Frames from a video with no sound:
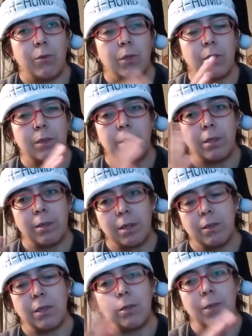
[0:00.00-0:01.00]
So,
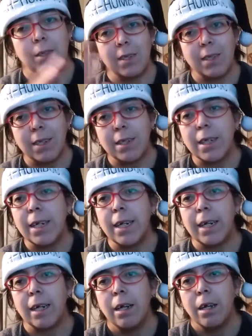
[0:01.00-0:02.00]
because you
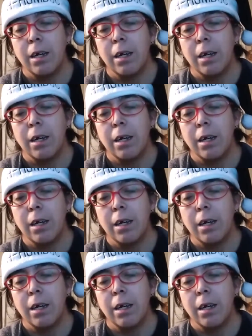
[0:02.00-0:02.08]
see,